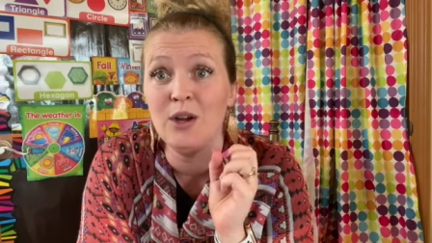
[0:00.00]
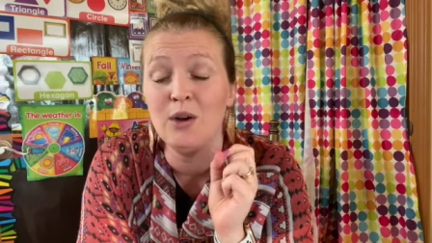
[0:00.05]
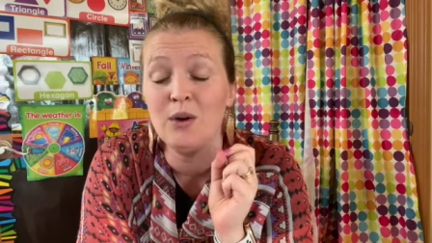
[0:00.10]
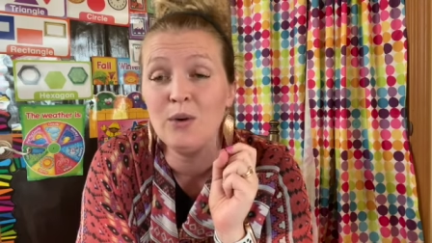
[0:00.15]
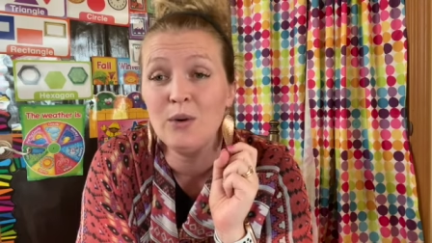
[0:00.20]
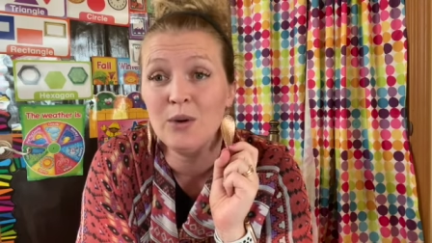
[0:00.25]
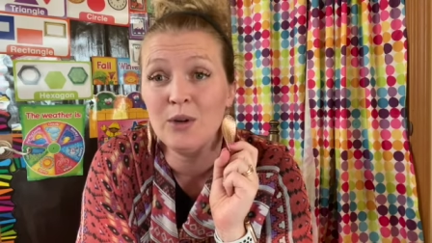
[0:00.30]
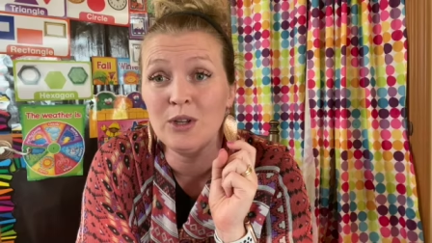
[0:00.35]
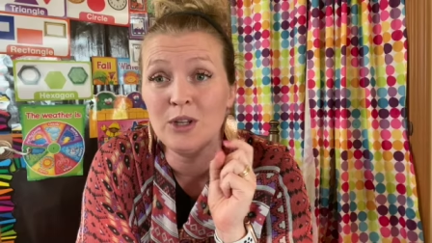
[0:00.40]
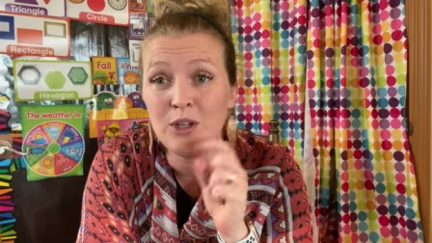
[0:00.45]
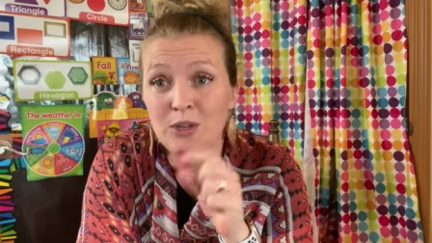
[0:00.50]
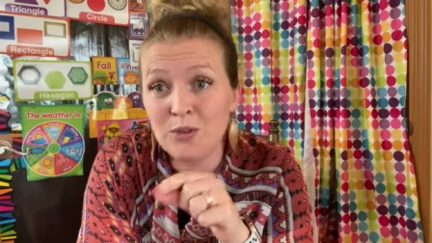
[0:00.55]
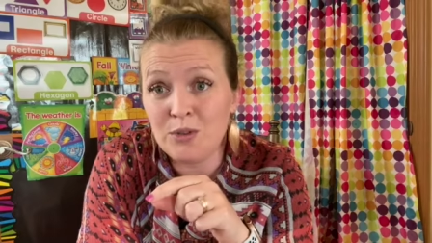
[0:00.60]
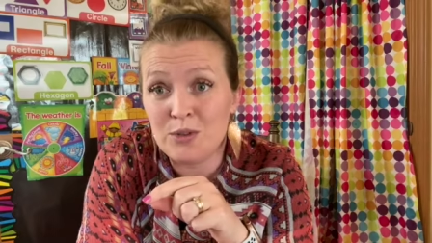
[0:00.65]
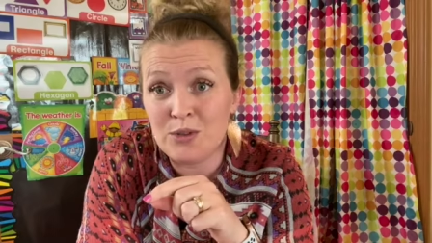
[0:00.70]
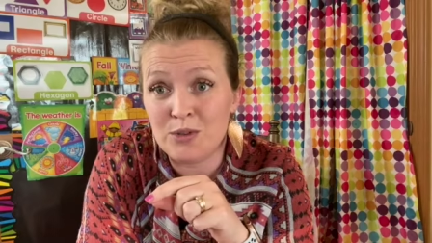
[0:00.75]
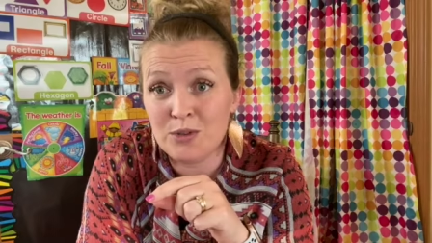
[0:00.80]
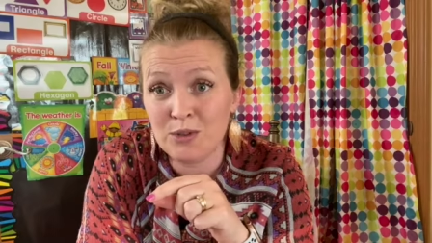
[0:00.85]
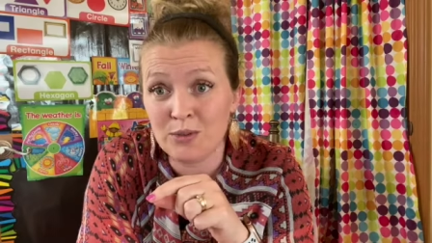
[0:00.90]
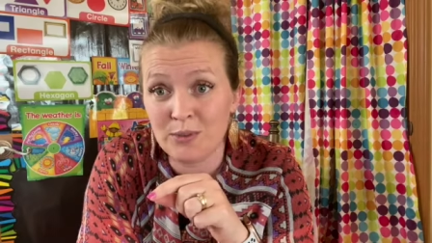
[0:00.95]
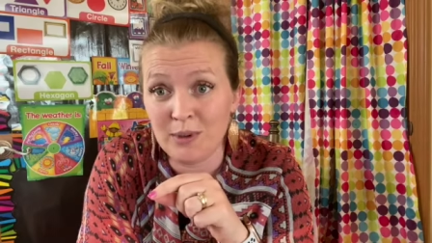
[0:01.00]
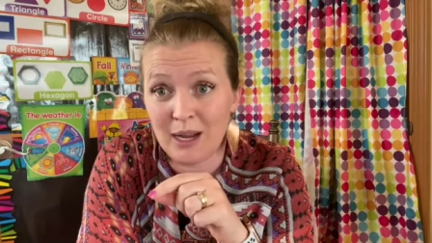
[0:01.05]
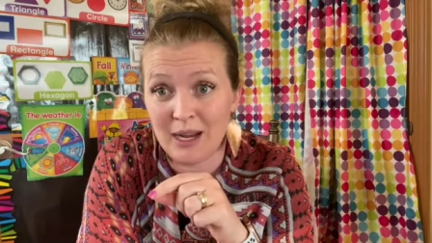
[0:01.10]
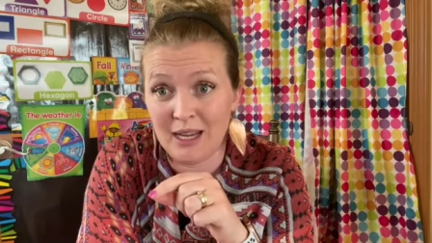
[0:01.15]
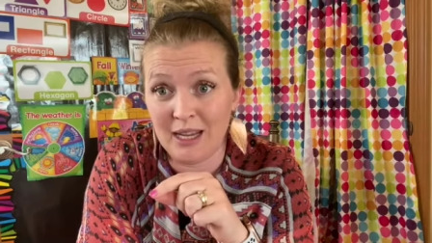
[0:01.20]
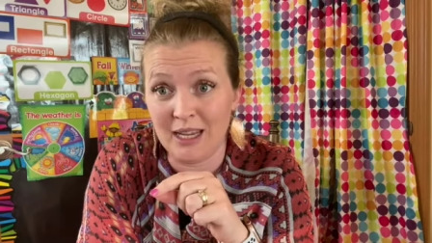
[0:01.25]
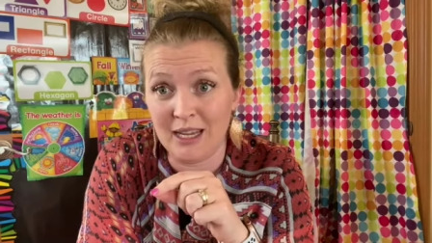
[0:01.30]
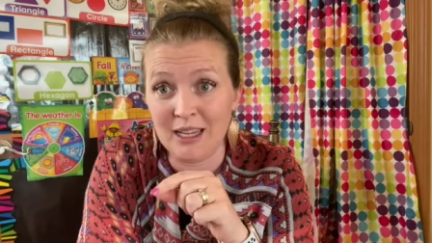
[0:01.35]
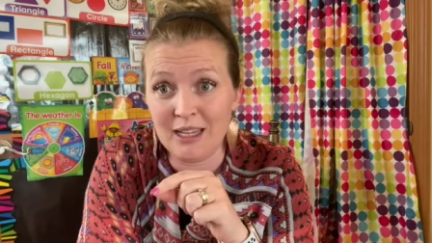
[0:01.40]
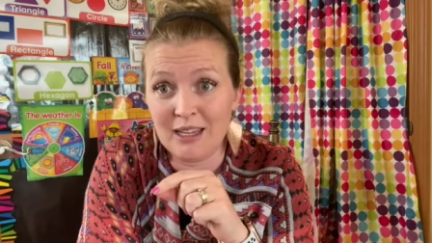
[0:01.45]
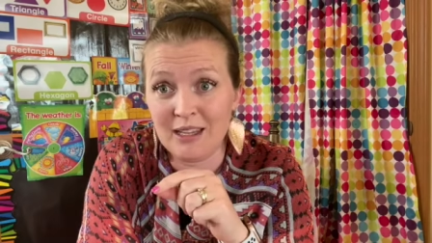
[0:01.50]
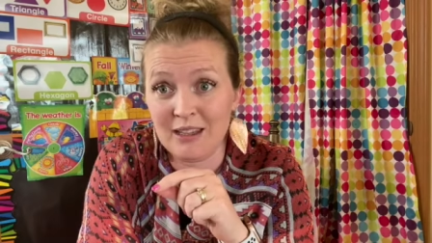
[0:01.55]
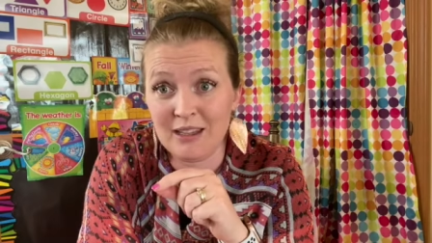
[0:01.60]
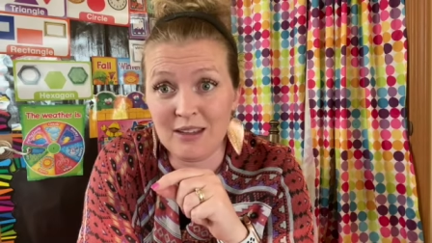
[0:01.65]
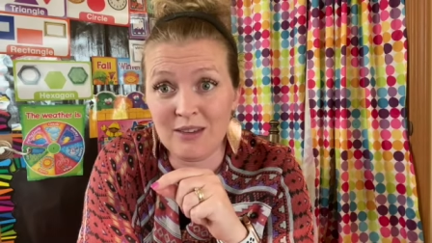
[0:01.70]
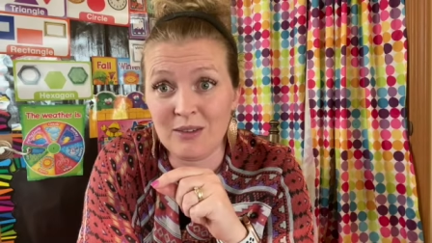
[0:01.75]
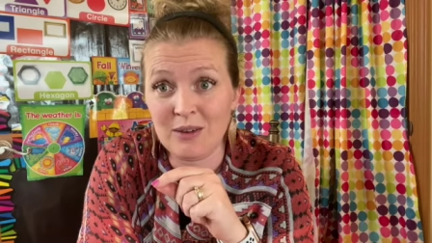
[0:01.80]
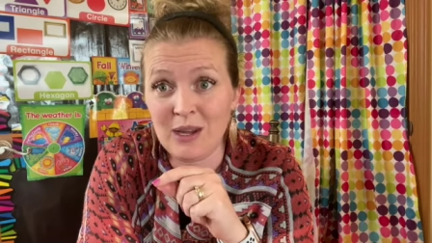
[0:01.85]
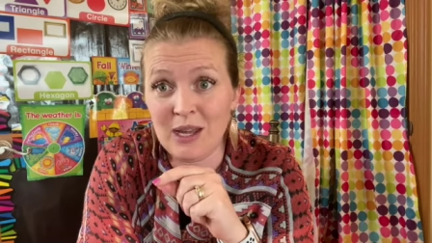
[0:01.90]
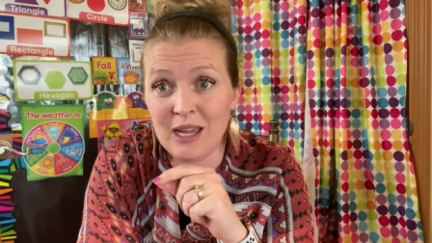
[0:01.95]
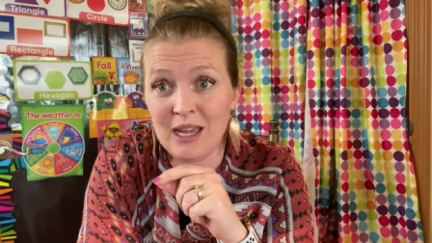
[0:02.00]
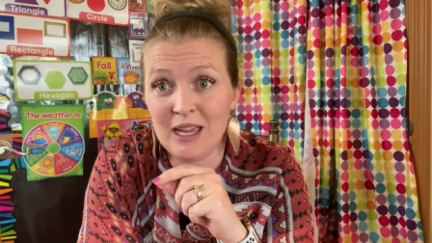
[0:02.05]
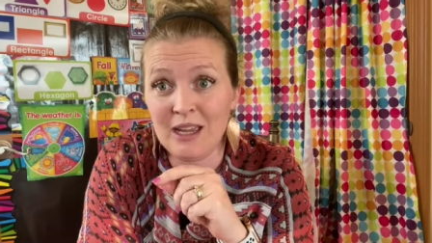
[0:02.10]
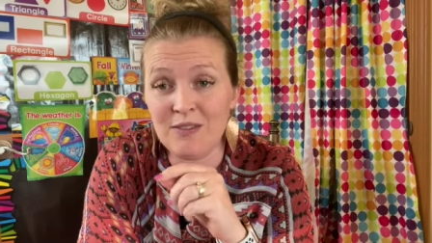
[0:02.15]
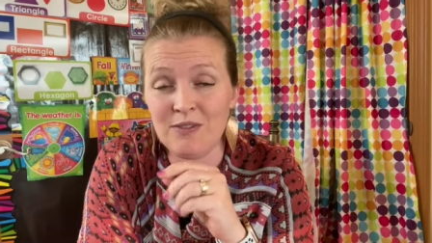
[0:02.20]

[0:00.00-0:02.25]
or you do the writing, okay?